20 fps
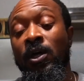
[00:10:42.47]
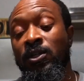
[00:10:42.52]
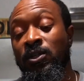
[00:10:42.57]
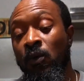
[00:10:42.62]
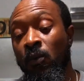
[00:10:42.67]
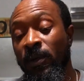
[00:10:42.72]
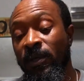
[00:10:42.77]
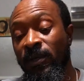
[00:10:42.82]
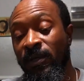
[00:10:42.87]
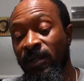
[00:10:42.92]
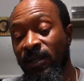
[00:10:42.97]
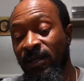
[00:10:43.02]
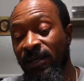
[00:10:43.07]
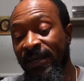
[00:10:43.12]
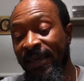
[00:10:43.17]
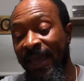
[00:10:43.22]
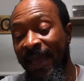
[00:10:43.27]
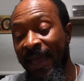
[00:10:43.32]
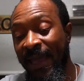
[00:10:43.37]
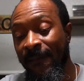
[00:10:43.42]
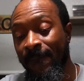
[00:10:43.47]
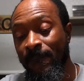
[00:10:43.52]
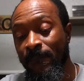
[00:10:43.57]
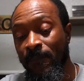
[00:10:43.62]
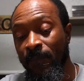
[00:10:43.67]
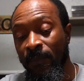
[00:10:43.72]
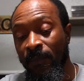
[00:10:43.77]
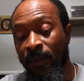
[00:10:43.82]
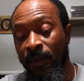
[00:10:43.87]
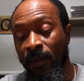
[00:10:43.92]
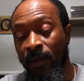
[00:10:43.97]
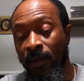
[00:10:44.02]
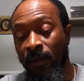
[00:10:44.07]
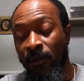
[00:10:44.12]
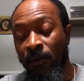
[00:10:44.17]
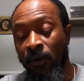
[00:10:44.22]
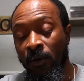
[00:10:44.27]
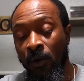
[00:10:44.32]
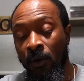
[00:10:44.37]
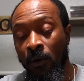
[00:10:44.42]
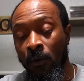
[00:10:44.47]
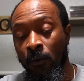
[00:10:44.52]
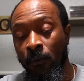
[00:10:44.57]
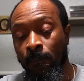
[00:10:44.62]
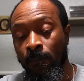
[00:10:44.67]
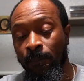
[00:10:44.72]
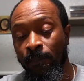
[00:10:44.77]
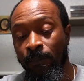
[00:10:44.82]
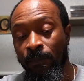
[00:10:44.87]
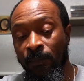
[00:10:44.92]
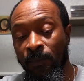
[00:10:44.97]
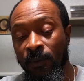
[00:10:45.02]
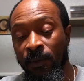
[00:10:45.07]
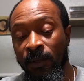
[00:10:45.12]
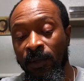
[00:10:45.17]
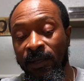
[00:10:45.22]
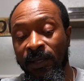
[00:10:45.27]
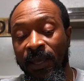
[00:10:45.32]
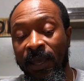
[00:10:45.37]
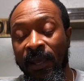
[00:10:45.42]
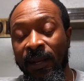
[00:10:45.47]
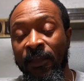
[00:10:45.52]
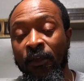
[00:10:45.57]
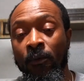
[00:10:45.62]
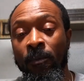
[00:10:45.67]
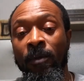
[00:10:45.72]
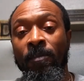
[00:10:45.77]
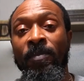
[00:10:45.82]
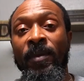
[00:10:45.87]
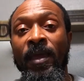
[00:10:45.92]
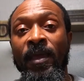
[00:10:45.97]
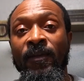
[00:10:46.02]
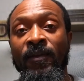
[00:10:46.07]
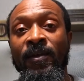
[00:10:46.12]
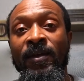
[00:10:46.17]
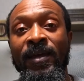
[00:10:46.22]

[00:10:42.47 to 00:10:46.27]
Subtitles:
So when you look at human beings,